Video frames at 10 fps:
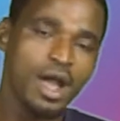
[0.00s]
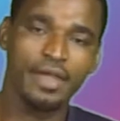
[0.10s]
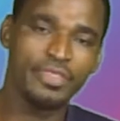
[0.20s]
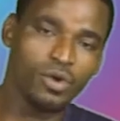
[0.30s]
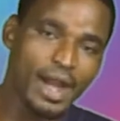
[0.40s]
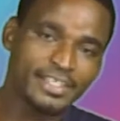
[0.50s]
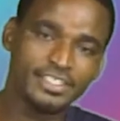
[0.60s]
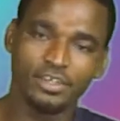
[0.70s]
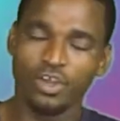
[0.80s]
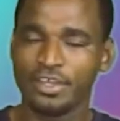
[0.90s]
They'll
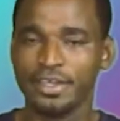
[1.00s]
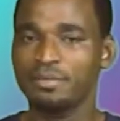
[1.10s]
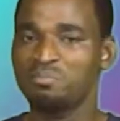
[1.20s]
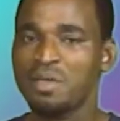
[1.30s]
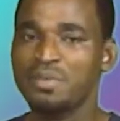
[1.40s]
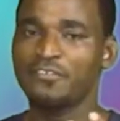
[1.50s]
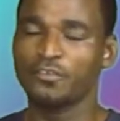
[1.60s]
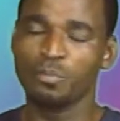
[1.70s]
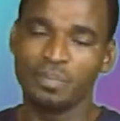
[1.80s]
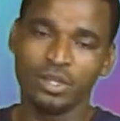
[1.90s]
answer, okay, maybe if
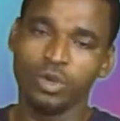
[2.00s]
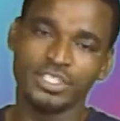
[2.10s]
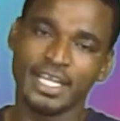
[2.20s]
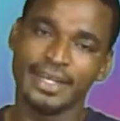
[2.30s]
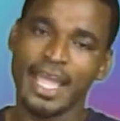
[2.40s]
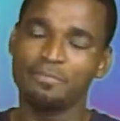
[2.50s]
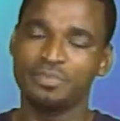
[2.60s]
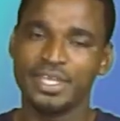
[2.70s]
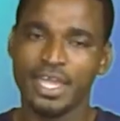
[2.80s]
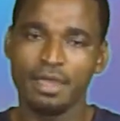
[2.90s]
you be closing at 9
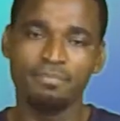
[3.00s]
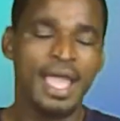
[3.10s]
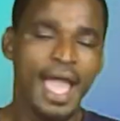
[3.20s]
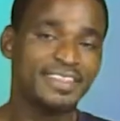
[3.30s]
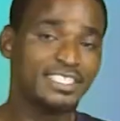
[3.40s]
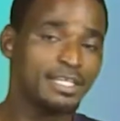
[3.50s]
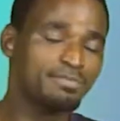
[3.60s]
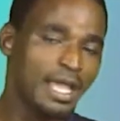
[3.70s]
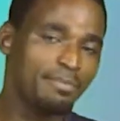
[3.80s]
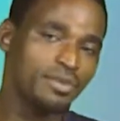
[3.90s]
p.m. At the same
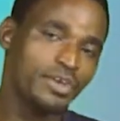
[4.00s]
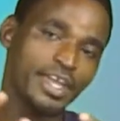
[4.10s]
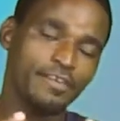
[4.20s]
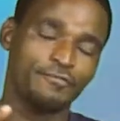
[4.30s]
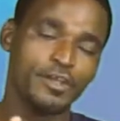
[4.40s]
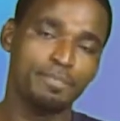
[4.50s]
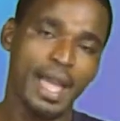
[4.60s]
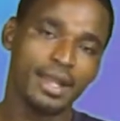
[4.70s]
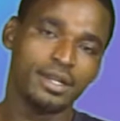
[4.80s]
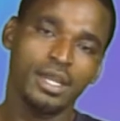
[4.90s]
time, you're getting
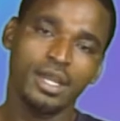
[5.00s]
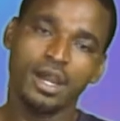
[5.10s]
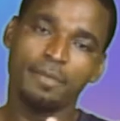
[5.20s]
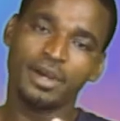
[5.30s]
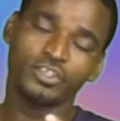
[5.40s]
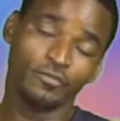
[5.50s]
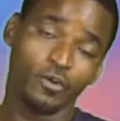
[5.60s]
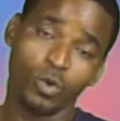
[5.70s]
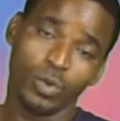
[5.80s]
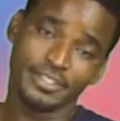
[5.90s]
feedback about your
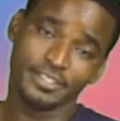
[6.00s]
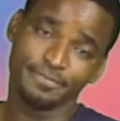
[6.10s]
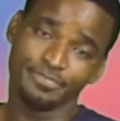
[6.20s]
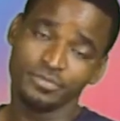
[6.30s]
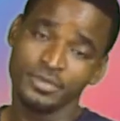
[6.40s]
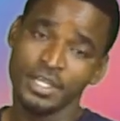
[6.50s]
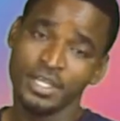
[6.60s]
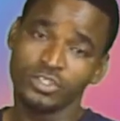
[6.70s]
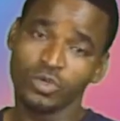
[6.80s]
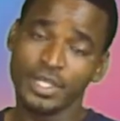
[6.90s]
followers.
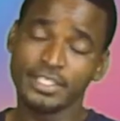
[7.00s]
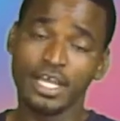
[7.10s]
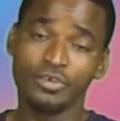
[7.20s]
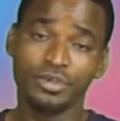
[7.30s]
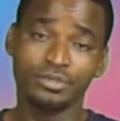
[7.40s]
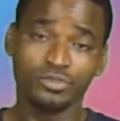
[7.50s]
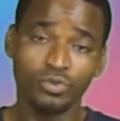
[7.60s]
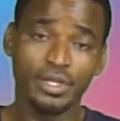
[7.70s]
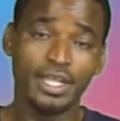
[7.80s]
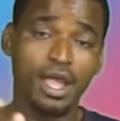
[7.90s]
So that's how you
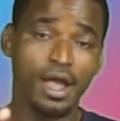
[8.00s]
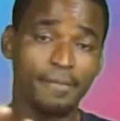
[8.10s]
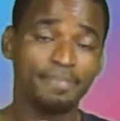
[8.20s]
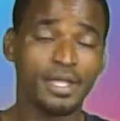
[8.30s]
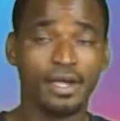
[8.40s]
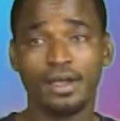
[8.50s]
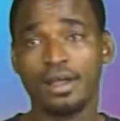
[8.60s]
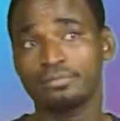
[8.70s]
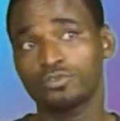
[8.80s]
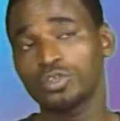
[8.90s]
do
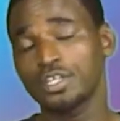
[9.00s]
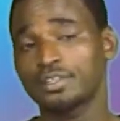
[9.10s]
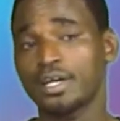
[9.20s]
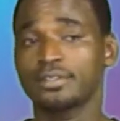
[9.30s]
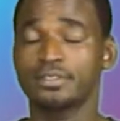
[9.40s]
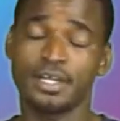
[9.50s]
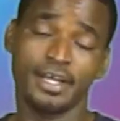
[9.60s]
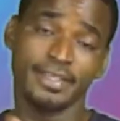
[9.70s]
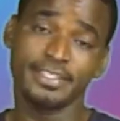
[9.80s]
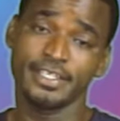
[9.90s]
content
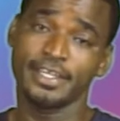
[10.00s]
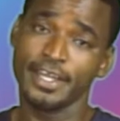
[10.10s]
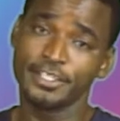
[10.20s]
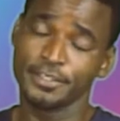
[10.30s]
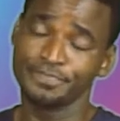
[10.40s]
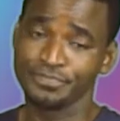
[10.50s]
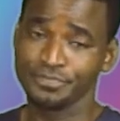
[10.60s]
that's engaging.